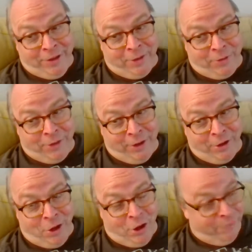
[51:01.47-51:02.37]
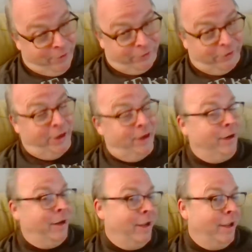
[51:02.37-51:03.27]
the other thing all of us
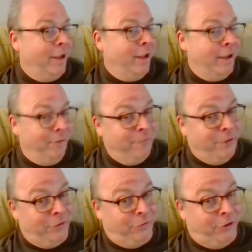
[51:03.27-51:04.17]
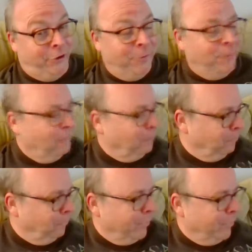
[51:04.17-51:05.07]
can confess to
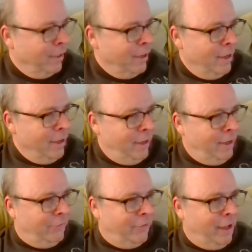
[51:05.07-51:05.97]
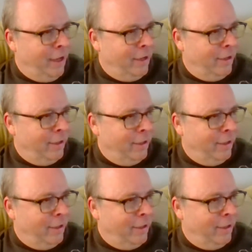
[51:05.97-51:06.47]
is that